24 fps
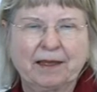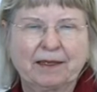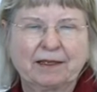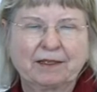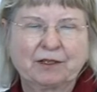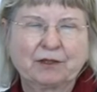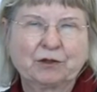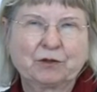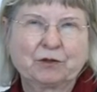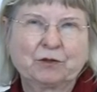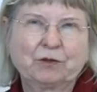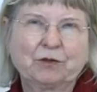
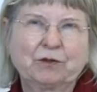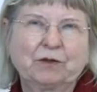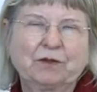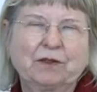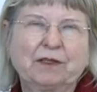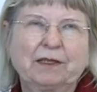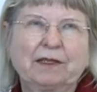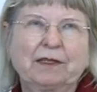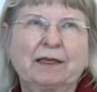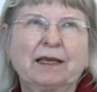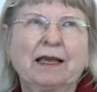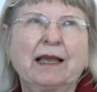due to
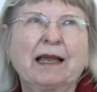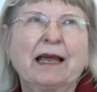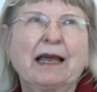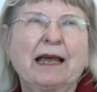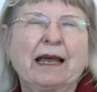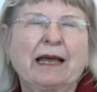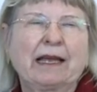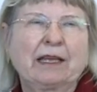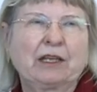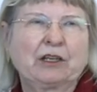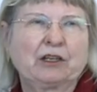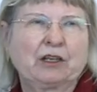the
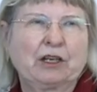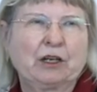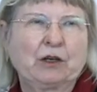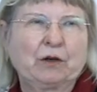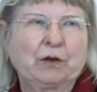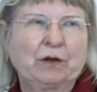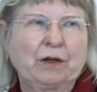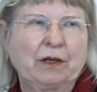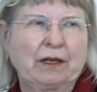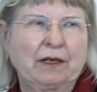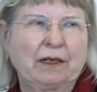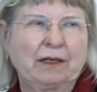higher
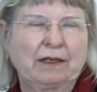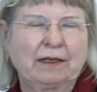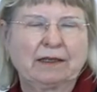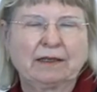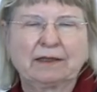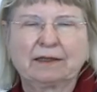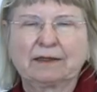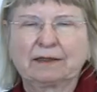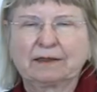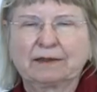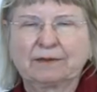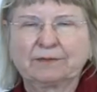local
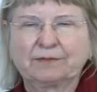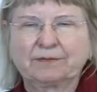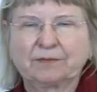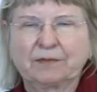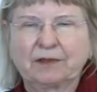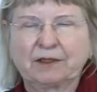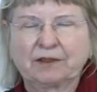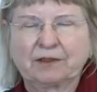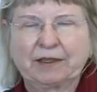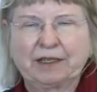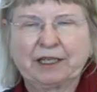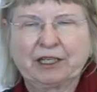
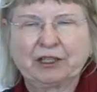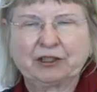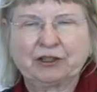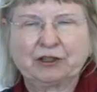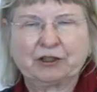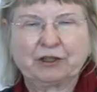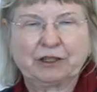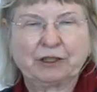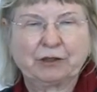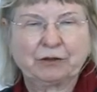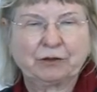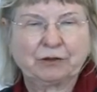
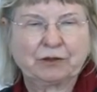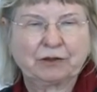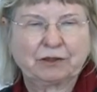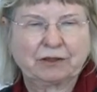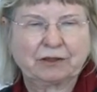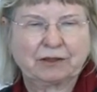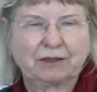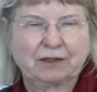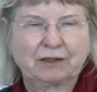radiation dose.